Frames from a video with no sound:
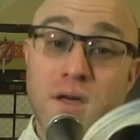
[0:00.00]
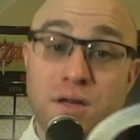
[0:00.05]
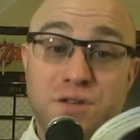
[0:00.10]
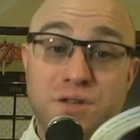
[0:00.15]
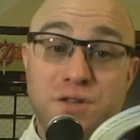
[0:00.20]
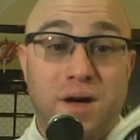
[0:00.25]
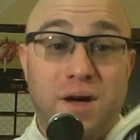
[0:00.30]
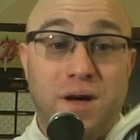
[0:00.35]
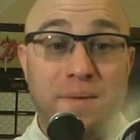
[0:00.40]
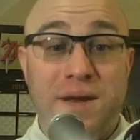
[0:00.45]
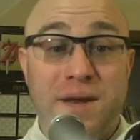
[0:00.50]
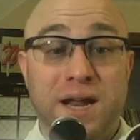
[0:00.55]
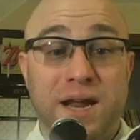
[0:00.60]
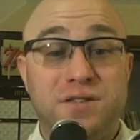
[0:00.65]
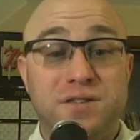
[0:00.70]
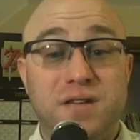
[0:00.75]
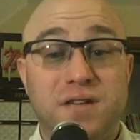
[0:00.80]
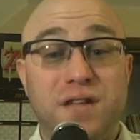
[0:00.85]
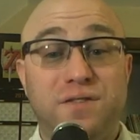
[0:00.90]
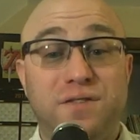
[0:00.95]
So, I mean,
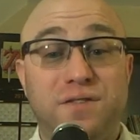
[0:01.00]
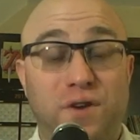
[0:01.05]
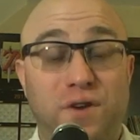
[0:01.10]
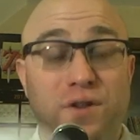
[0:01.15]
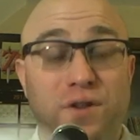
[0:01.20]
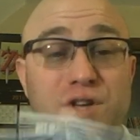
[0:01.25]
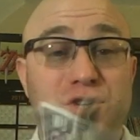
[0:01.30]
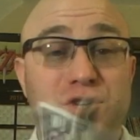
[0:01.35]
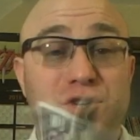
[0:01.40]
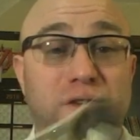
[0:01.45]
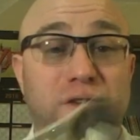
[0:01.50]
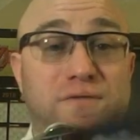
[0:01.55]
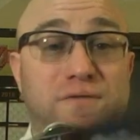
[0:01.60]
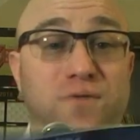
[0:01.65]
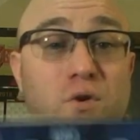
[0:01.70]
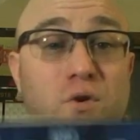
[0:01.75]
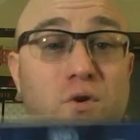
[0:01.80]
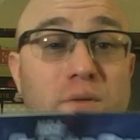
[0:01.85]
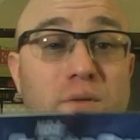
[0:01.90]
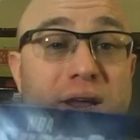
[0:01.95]
it's fairly
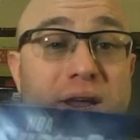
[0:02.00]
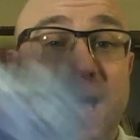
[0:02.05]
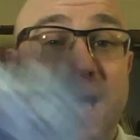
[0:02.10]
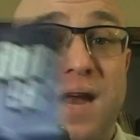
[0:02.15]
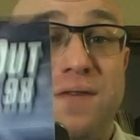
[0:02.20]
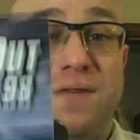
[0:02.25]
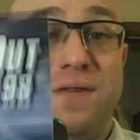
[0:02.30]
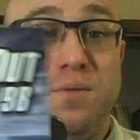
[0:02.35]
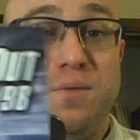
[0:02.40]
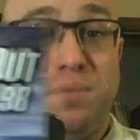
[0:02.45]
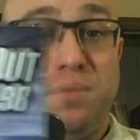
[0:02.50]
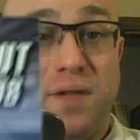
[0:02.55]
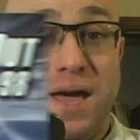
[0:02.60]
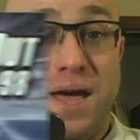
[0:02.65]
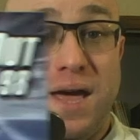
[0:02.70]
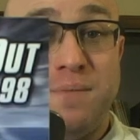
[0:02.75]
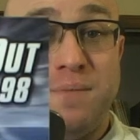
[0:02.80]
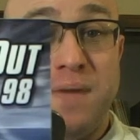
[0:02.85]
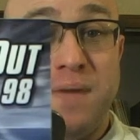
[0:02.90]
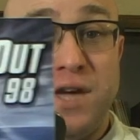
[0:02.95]
straightforward. But again, if you
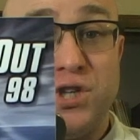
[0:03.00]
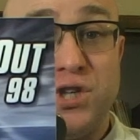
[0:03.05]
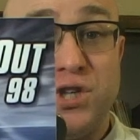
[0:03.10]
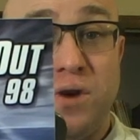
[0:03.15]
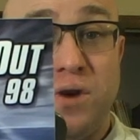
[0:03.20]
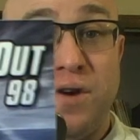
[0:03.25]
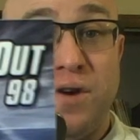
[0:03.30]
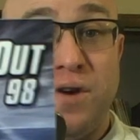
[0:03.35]
play NBA Shootout